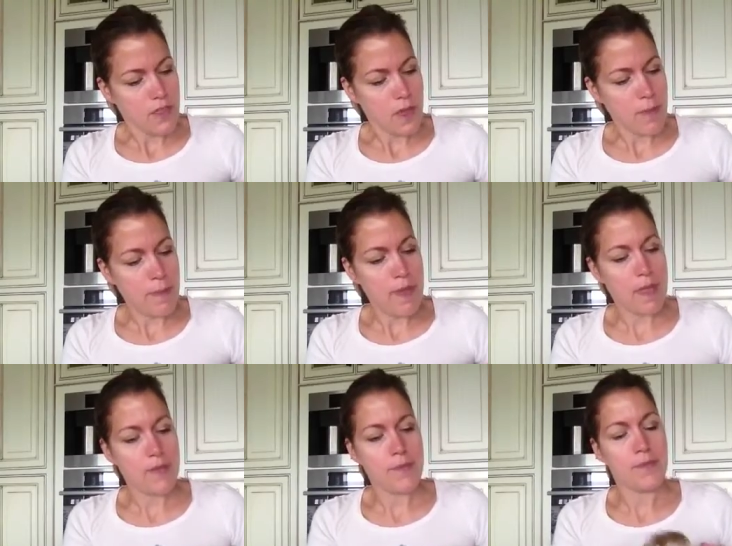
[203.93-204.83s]
I thought maybe,
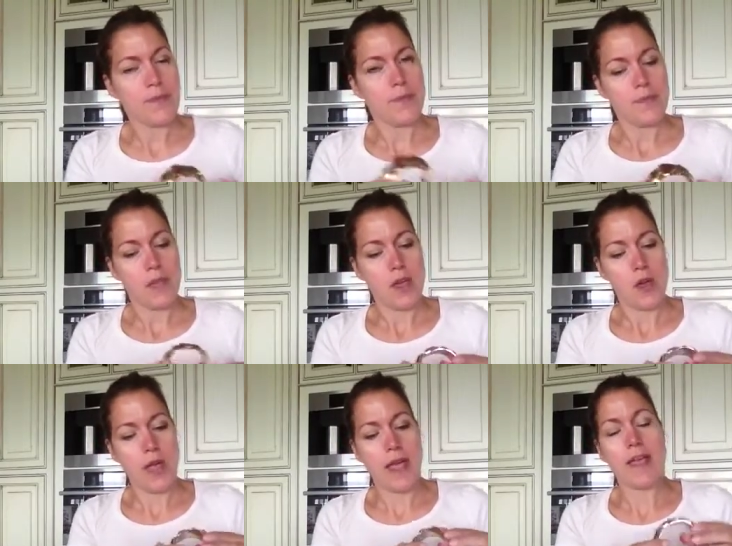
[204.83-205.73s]

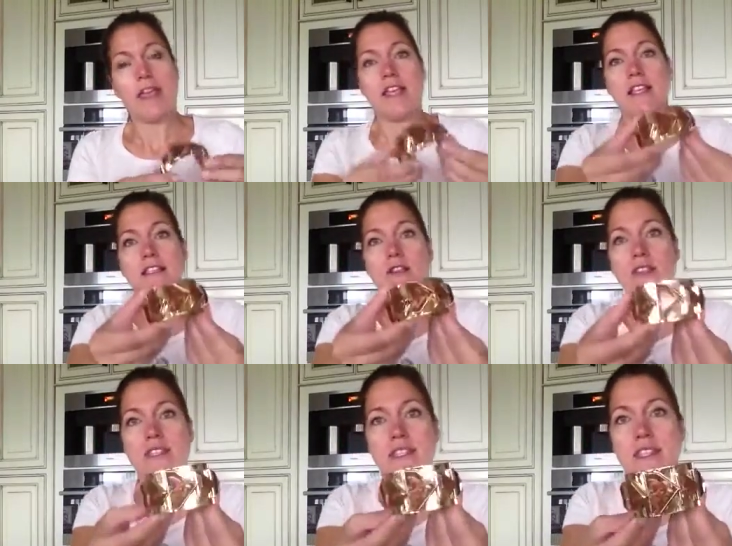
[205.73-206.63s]
okay. So
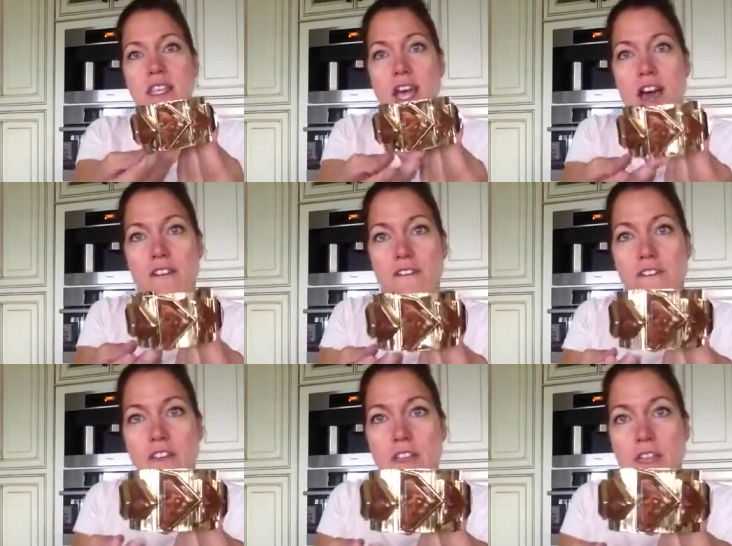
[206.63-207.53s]
this is the cuff.
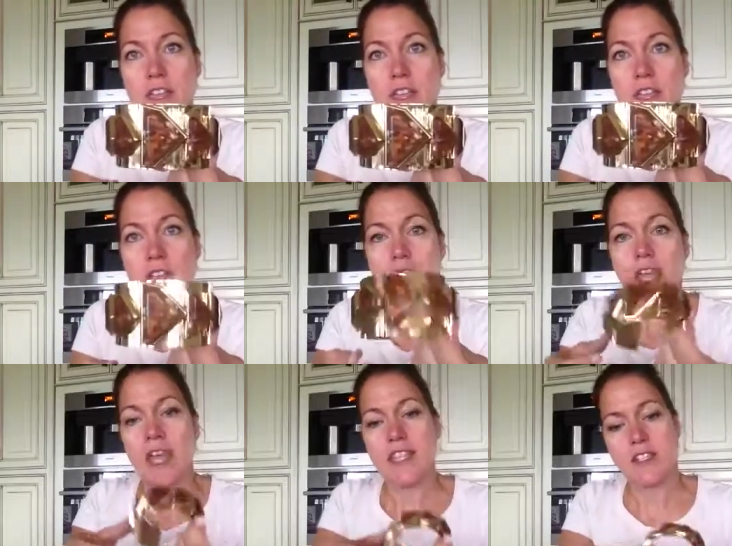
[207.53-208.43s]

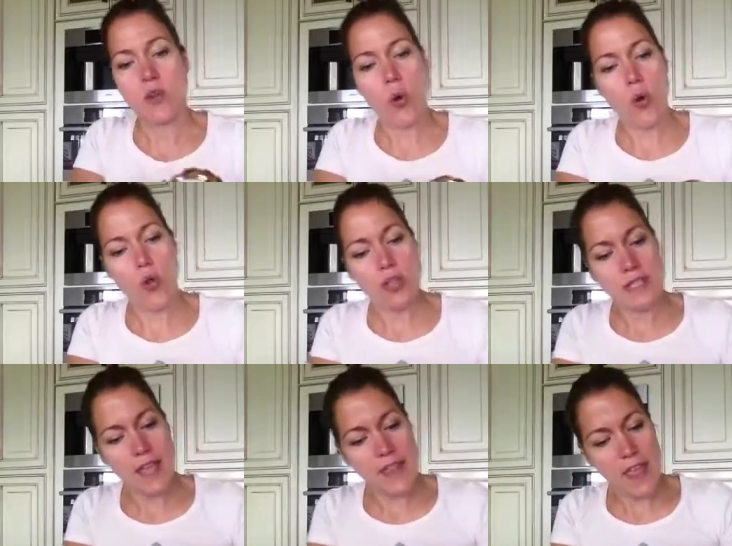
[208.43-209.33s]
It's gold,
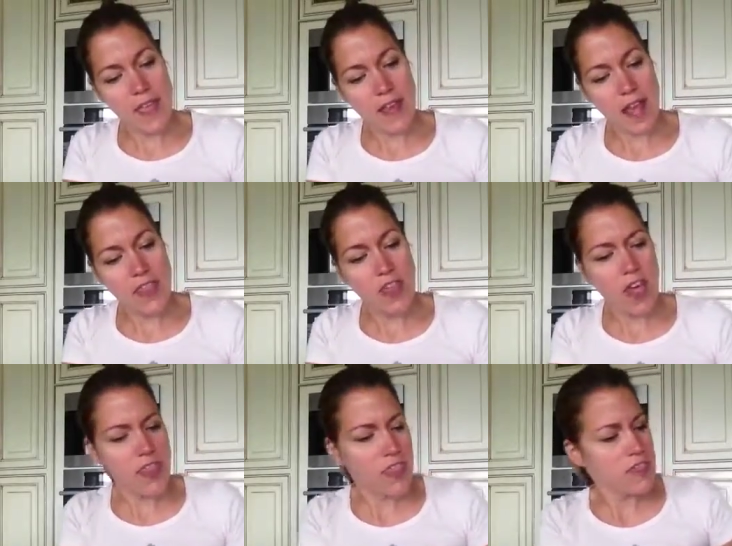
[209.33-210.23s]
and then I
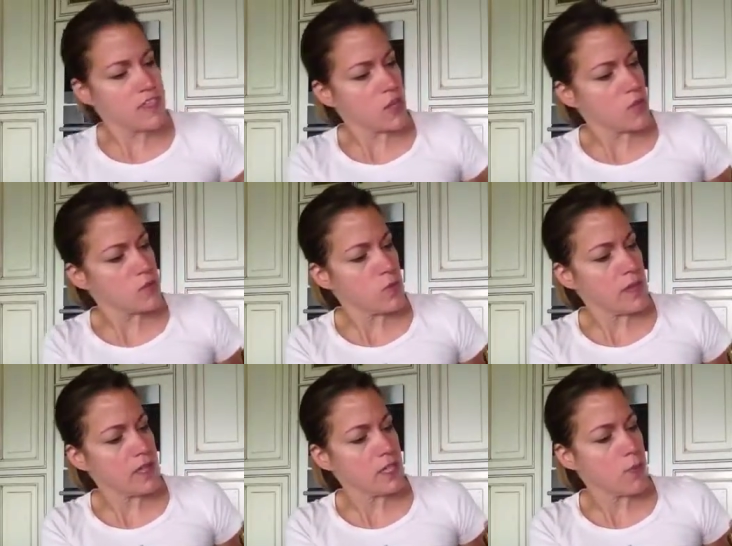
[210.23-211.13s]
thought the stones would be
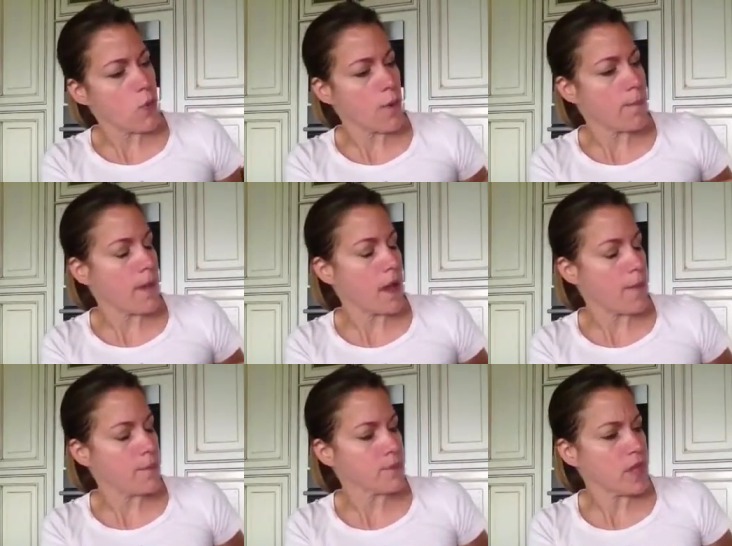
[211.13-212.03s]
a little more
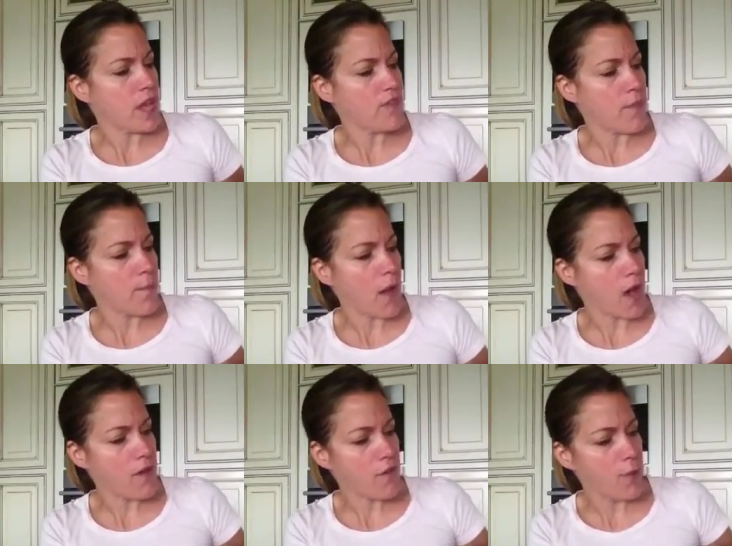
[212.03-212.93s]
um, kind of a
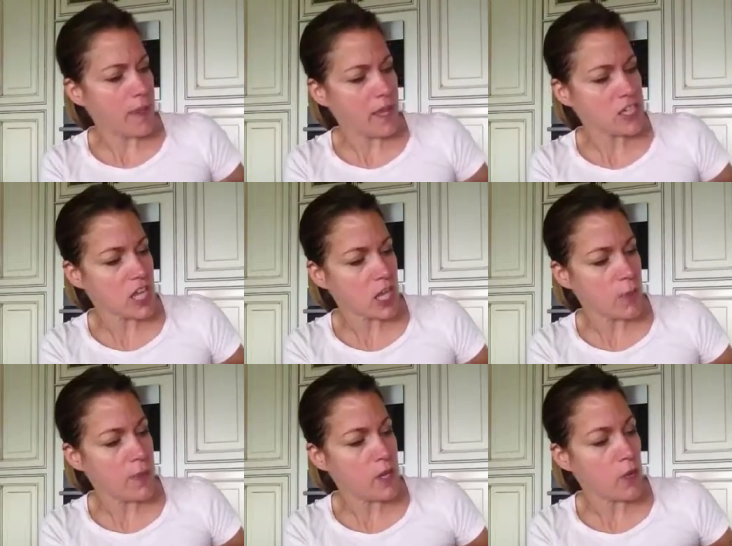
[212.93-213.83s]
mauve or pinkish color,
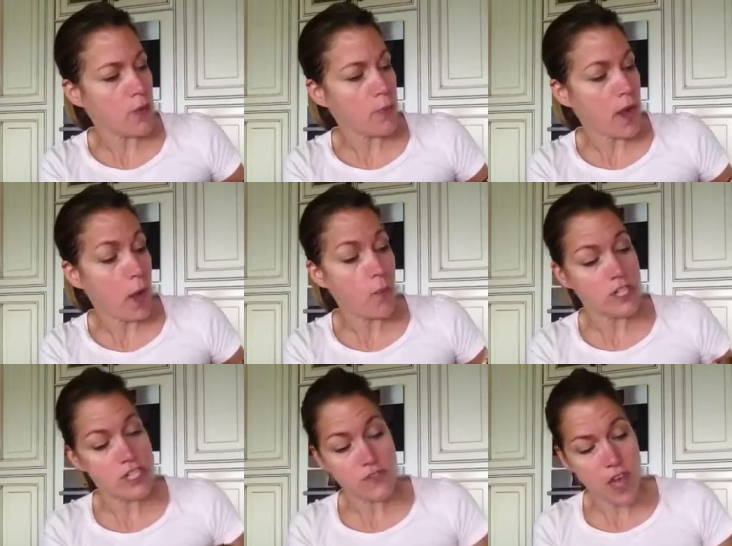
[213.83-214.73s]
but no, they're brown,
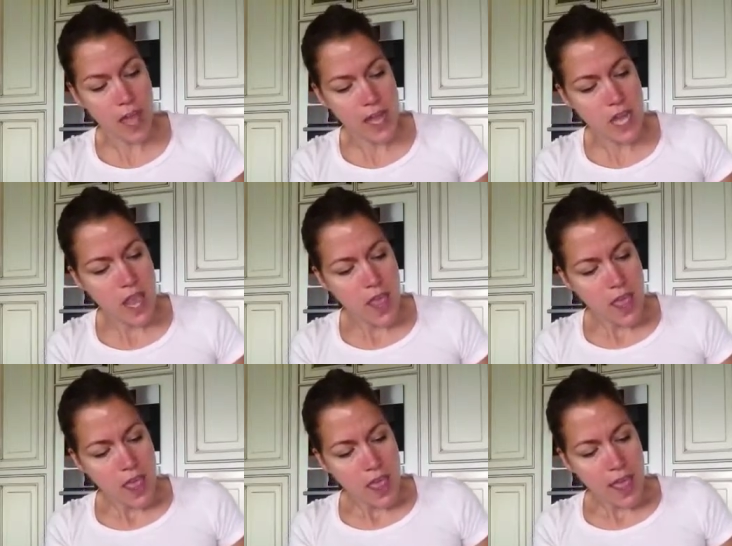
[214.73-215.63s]
which is fine.
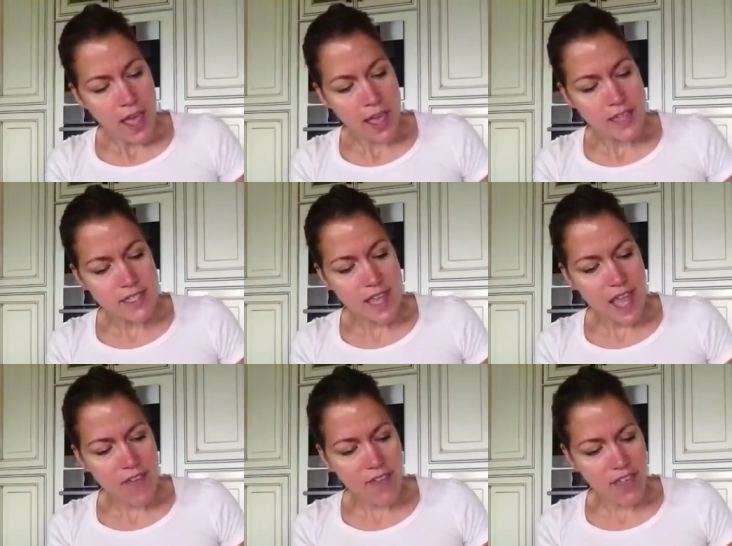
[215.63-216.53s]
And they
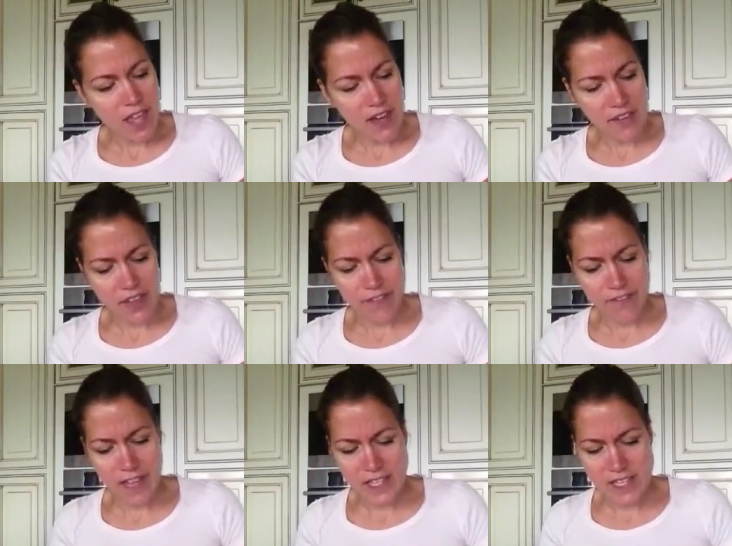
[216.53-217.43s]
have like kind of like
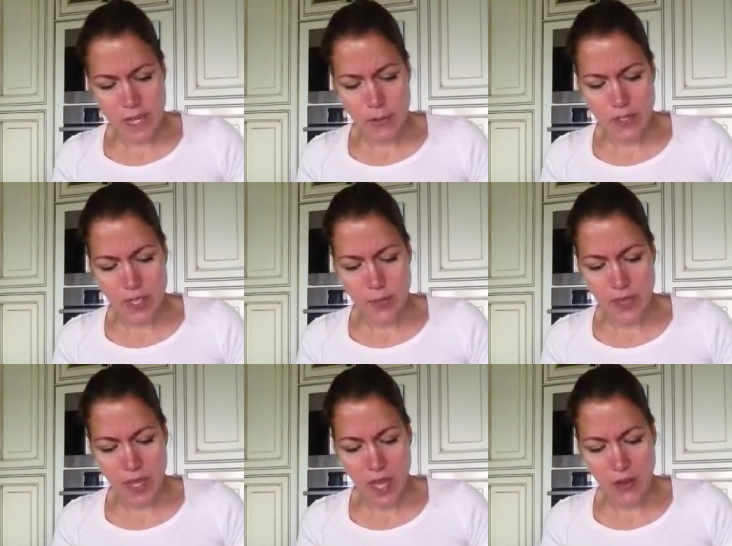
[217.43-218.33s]
flecks in them or
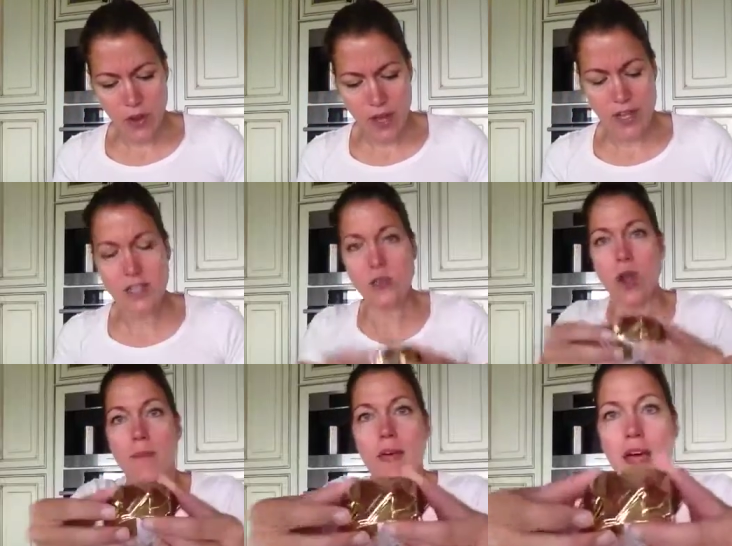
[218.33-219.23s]
something. I don't know how to
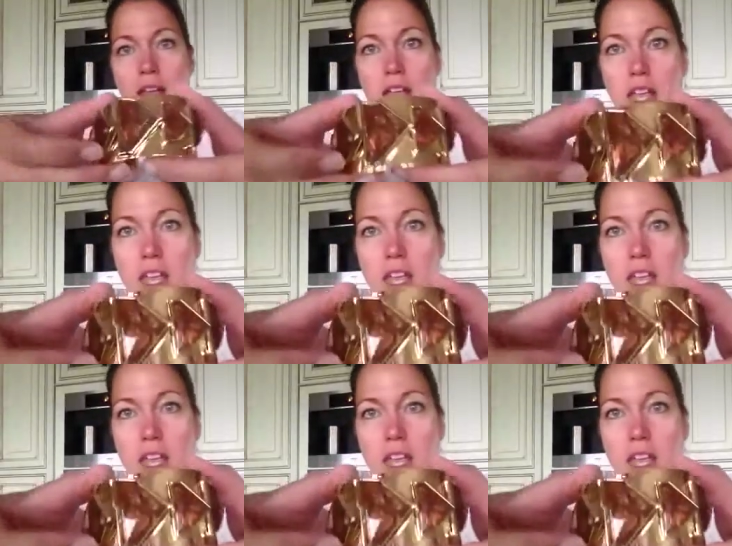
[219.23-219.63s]
describe that.